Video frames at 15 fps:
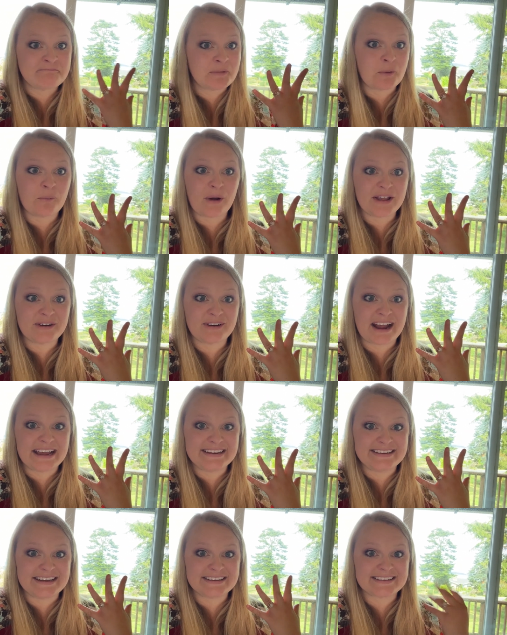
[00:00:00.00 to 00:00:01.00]
what your
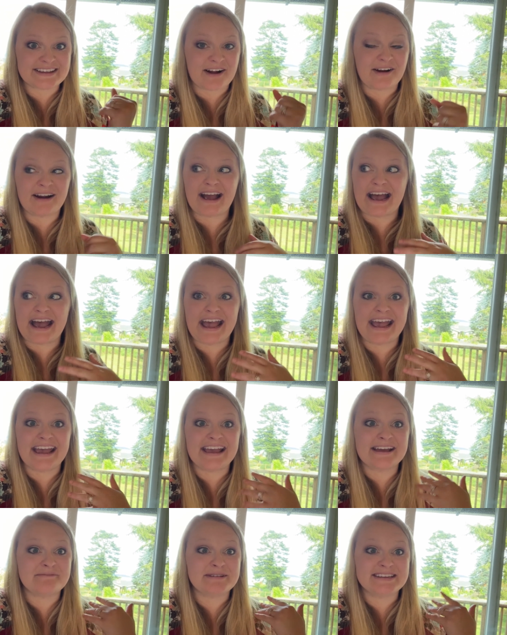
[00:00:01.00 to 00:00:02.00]
ideas are. I
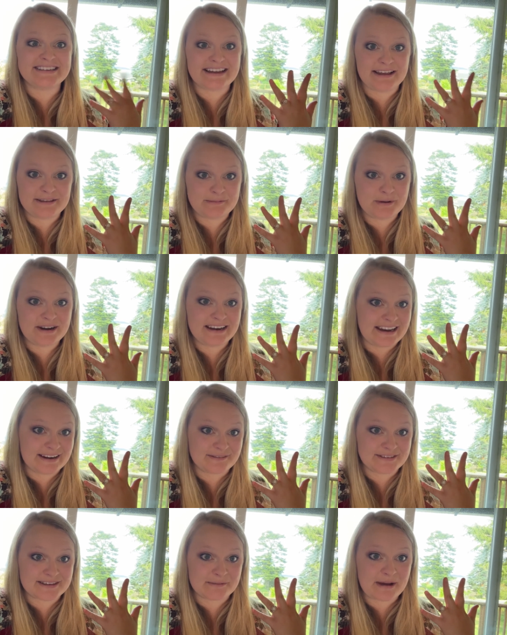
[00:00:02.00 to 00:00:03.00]
am in desperate need
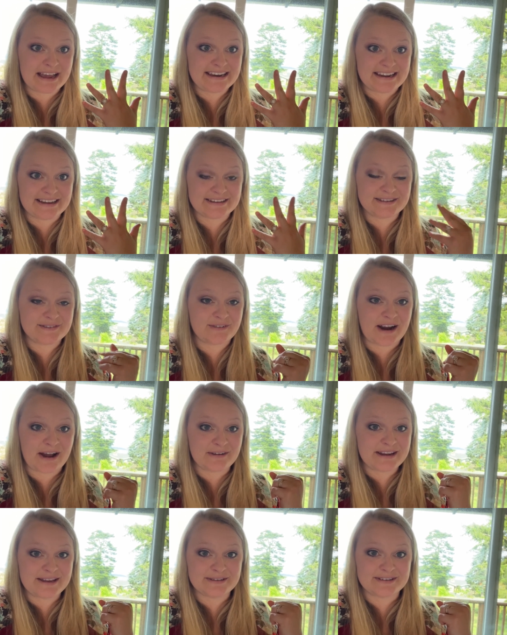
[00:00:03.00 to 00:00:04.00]
of some ideas for how
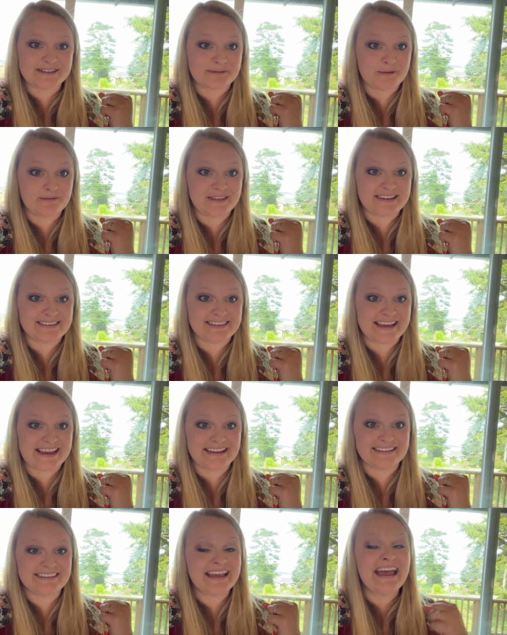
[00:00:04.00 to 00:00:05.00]
to use some of these
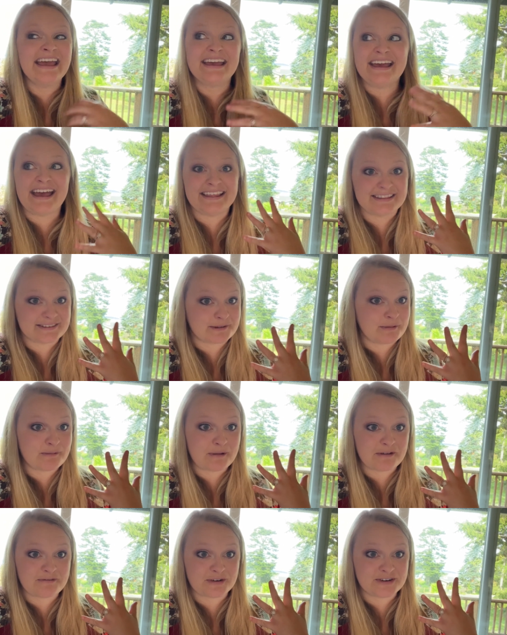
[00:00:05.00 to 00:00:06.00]
things, and this will be
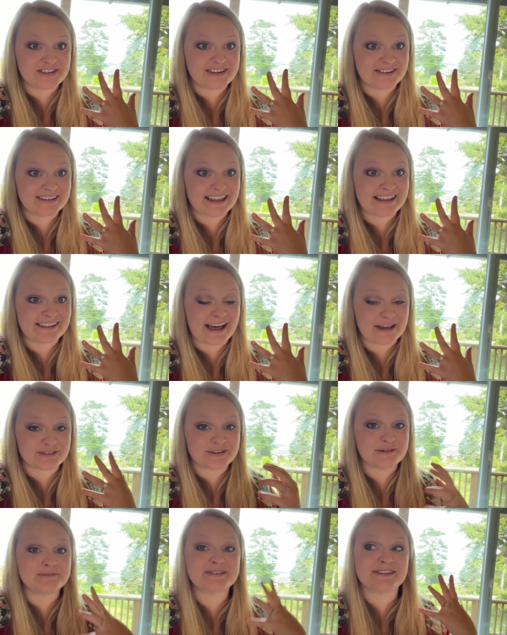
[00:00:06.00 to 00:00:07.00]
my first year in the
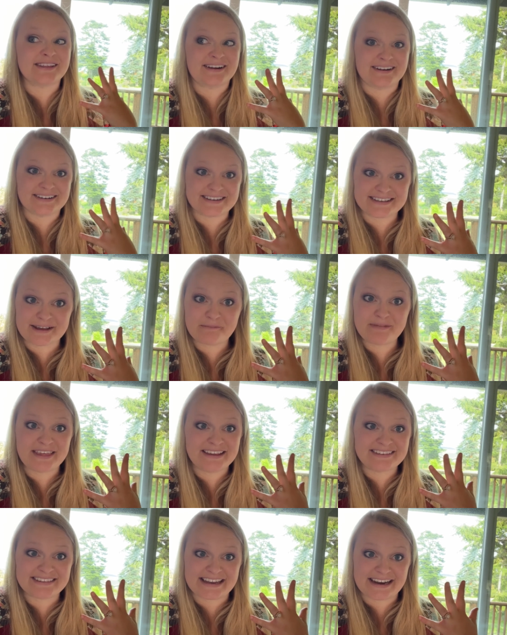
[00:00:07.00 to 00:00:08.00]
classroom, so there are some
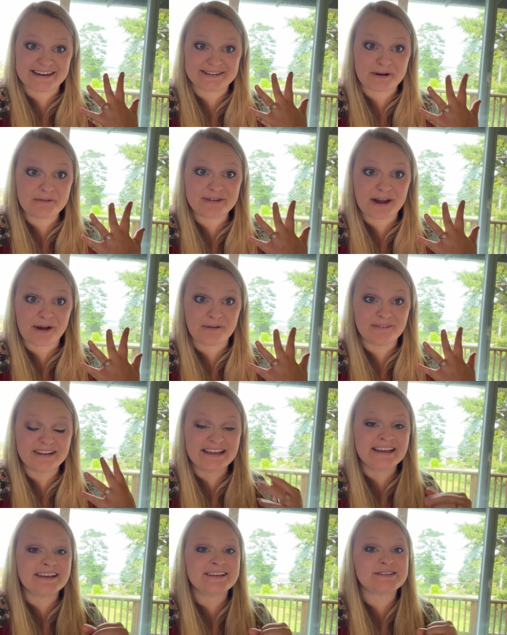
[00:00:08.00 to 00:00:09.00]
things that I don't know,
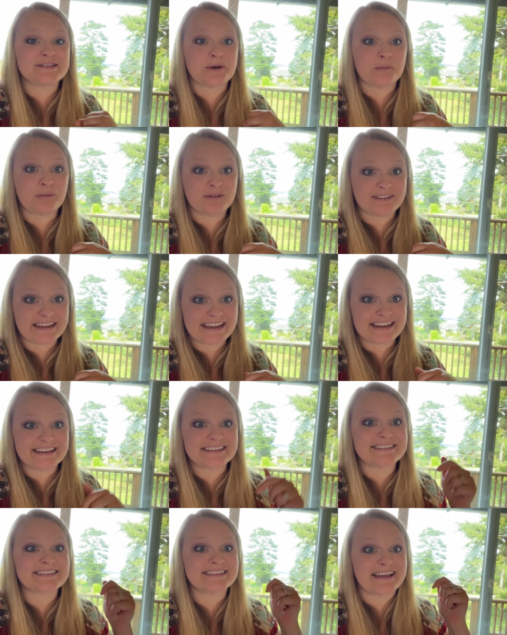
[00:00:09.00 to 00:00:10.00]
so
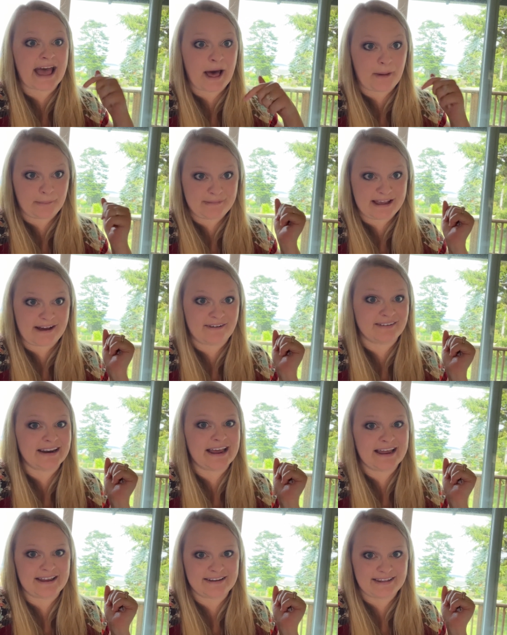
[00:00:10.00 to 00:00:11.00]
please help me out
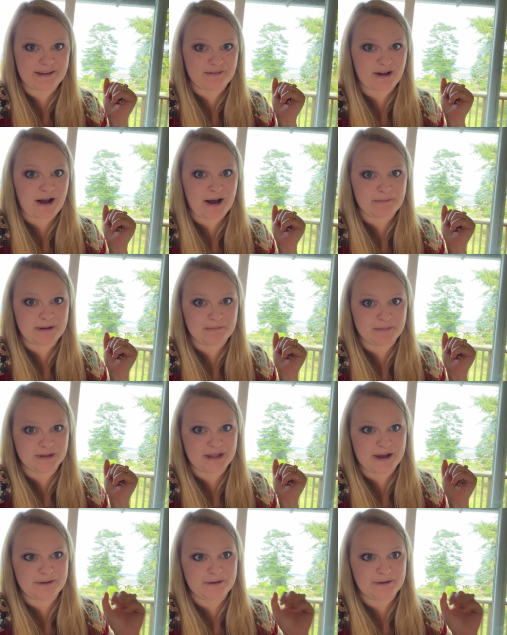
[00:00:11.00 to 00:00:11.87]
and leave a comment below.